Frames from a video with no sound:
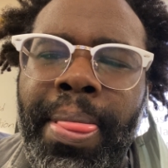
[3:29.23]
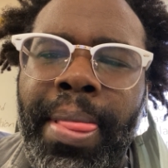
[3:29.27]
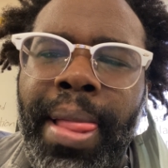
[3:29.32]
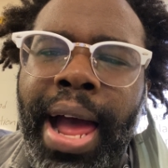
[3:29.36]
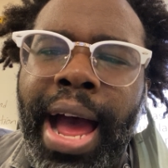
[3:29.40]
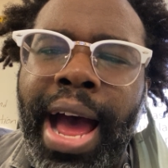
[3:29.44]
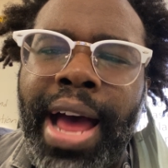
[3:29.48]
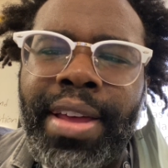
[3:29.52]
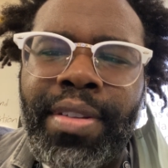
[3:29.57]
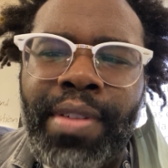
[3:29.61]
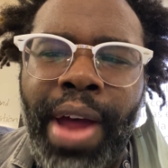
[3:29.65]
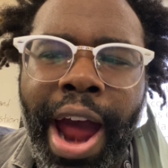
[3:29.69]

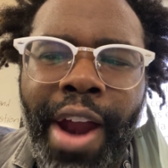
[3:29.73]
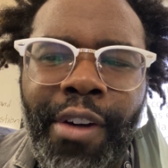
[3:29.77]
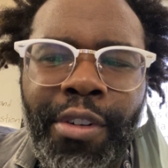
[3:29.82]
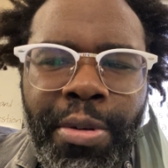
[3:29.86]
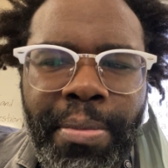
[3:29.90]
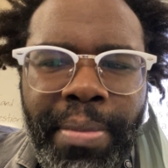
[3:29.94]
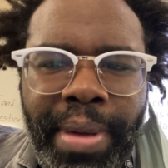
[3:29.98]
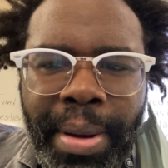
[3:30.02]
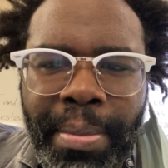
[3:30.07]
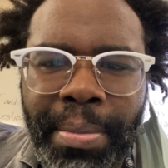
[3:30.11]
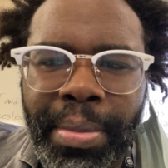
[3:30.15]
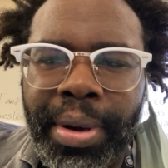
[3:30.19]
I
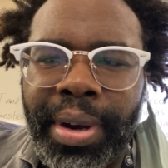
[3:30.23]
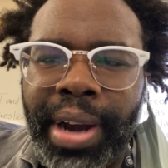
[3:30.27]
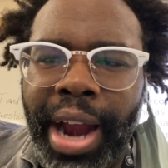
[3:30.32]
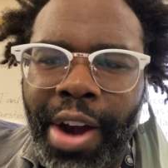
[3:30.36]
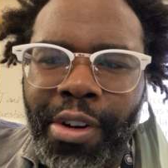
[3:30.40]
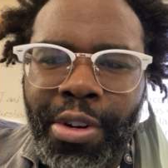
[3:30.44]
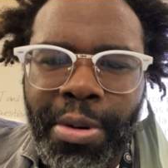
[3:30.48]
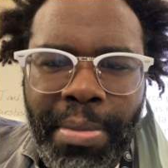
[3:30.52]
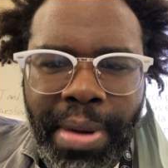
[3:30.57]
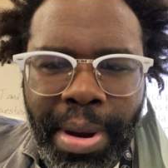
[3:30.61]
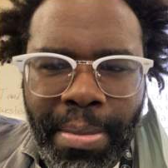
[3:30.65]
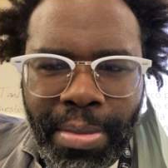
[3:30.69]

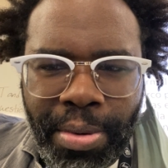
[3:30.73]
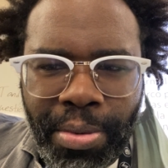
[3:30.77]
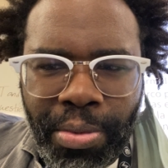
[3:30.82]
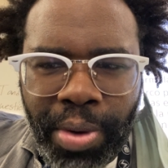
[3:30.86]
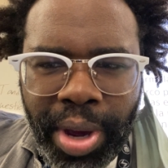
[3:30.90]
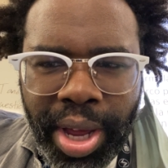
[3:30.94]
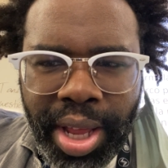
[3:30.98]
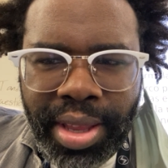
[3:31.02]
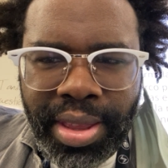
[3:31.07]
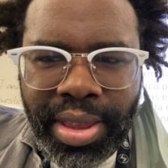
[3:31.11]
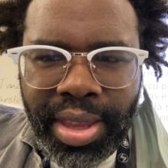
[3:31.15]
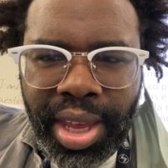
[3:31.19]
remember
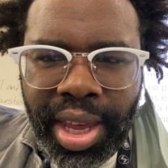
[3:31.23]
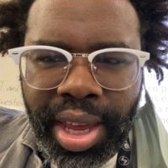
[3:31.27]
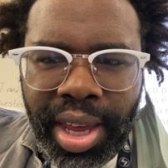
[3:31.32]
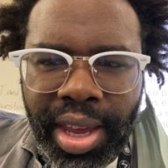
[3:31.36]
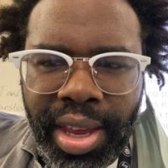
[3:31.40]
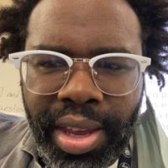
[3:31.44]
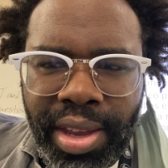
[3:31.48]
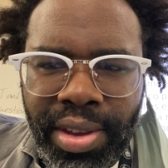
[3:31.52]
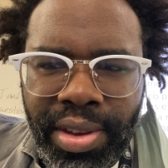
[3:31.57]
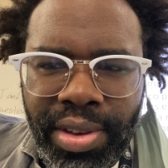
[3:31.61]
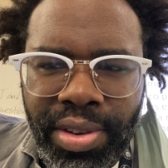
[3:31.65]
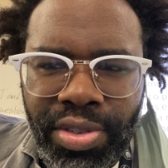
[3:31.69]
when
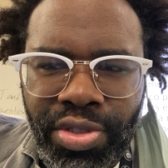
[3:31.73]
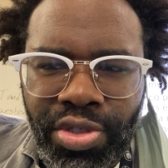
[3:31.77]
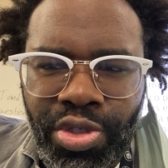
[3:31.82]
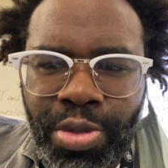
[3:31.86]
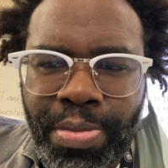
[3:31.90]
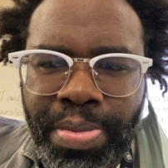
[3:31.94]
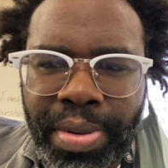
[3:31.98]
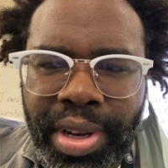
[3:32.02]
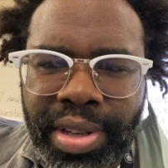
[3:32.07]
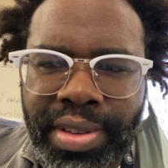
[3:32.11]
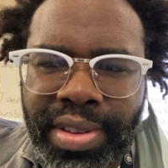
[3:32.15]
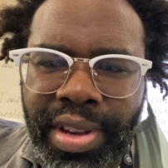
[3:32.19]
the
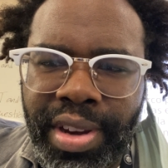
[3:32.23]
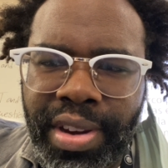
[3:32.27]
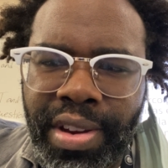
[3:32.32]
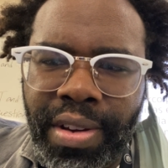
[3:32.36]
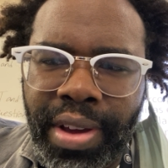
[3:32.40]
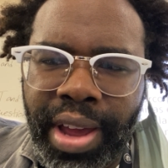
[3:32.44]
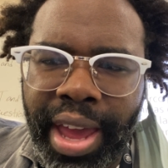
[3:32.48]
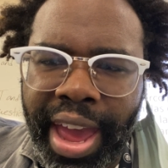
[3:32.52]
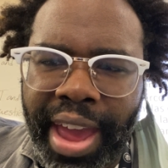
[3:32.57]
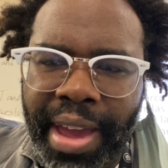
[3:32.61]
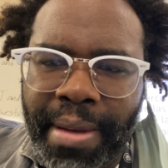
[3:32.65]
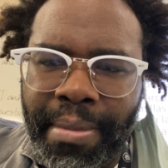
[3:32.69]
Super
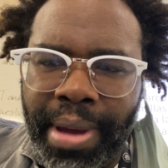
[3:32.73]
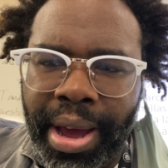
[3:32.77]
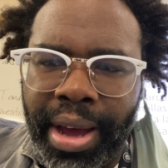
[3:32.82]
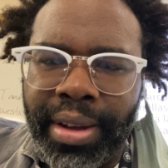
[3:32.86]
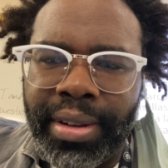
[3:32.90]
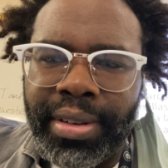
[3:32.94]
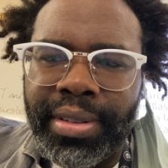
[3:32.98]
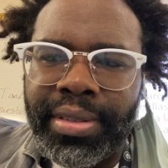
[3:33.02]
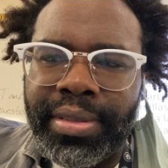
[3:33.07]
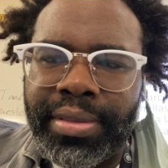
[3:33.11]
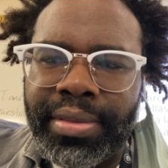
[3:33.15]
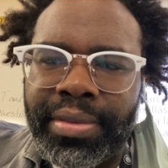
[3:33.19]
Nintendo came out,